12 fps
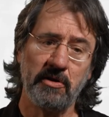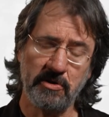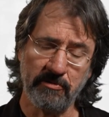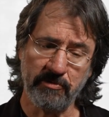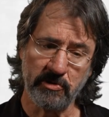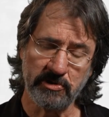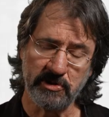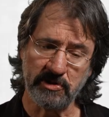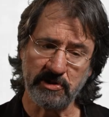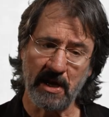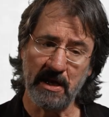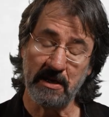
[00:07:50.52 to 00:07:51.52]
diverse
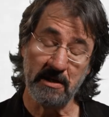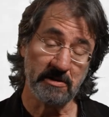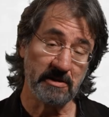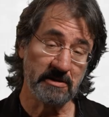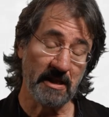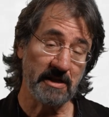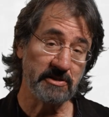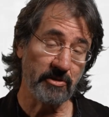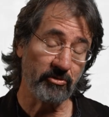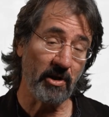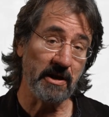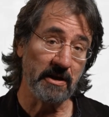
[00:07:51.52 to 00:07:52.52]
societies as less
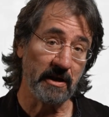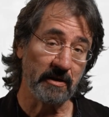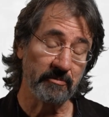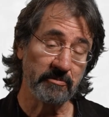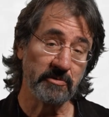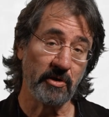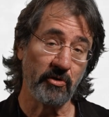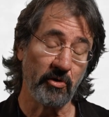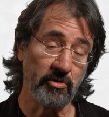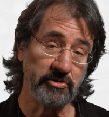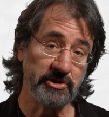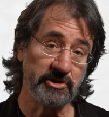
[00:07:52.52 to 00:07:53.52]
threatening to their
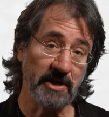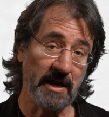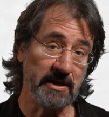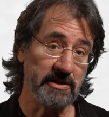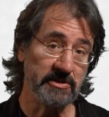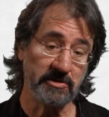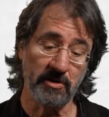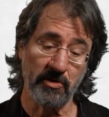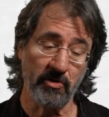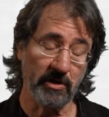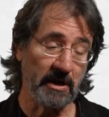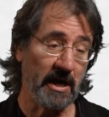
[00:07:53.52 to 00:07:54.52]
own status, to
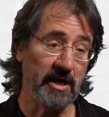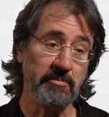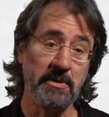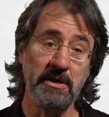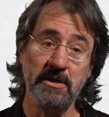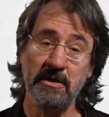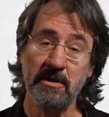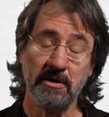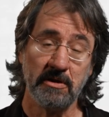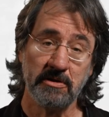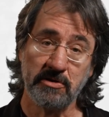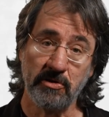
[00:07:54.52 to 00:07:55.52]
their economy,
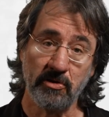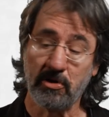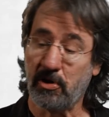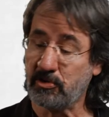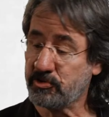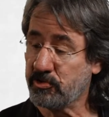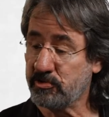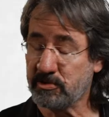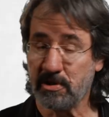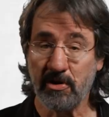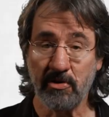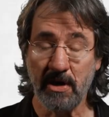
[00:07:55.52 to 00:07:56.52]
to their cultures,
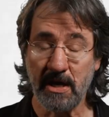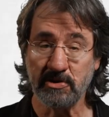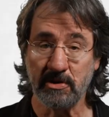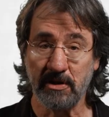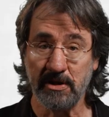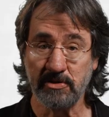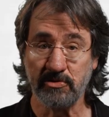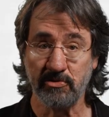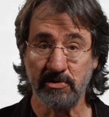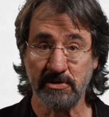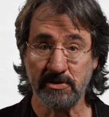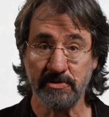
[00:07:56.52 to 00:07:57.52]
to their national
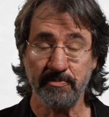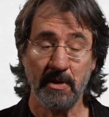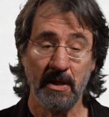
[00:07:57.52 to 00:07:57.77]
histories.